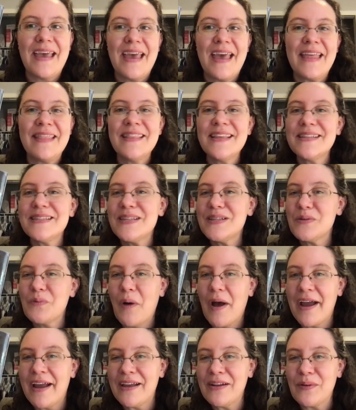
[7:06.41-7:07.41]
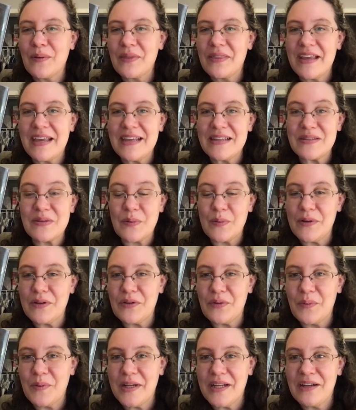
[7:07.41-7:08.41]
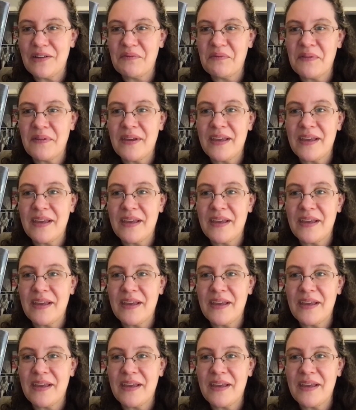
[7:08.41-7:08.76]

And this is why I don't think it's going to win any,